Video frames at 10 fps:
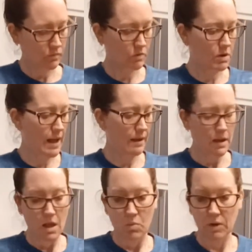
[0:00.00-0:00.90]
Okay,
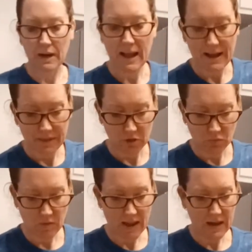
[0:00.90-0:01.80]
we're gonna add this
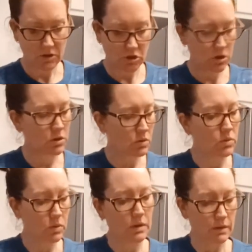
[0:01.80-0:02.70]
right
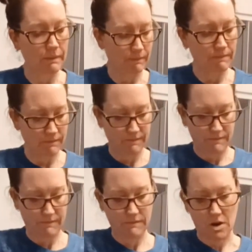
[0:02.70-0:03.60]
to
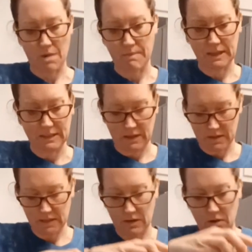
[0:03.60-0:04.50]
our mixing
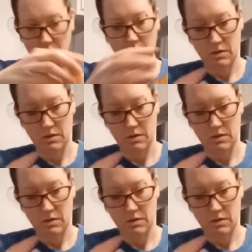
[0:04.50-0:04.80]
container.